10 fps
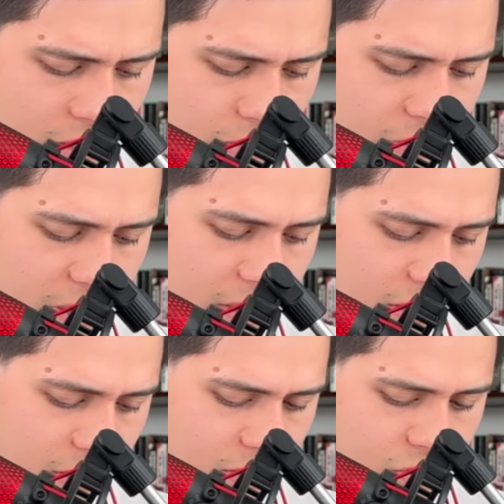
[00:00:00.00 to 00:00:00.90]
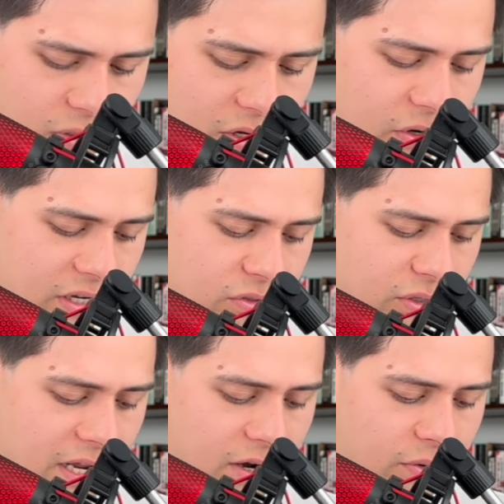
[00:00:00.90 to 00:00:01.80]
But so
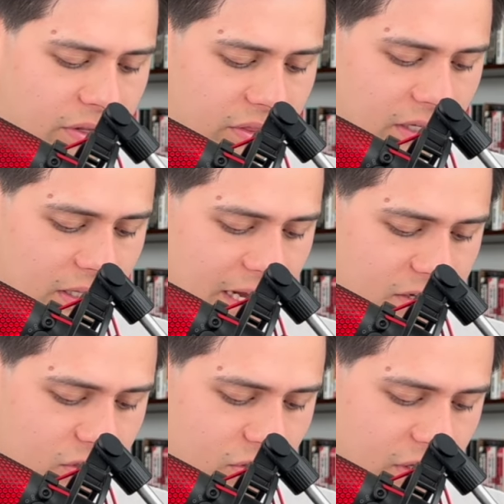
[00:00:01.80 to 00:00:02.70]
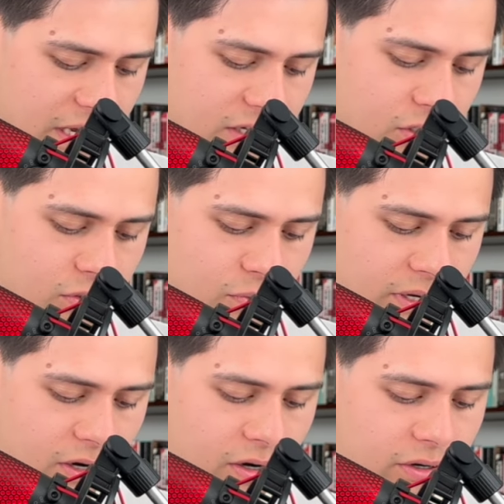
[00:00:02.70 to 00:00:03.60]
now in the classical case,
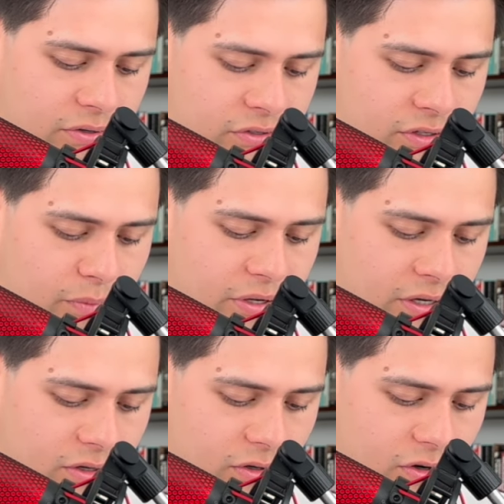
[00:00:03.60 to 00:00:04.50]
we are summing